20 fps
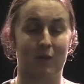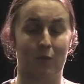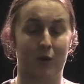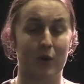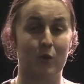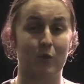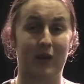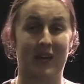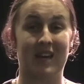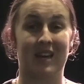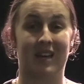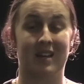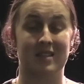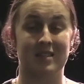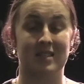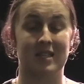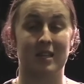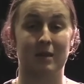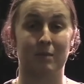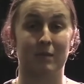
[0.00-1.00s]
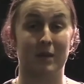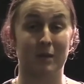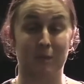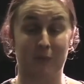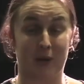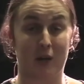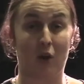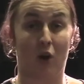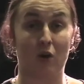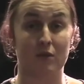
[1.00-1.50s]
we'll get contentment
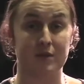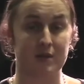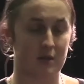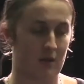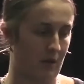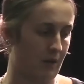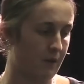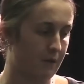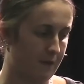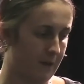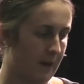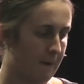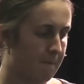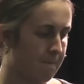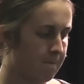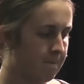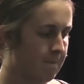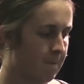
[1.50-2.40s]
because of them.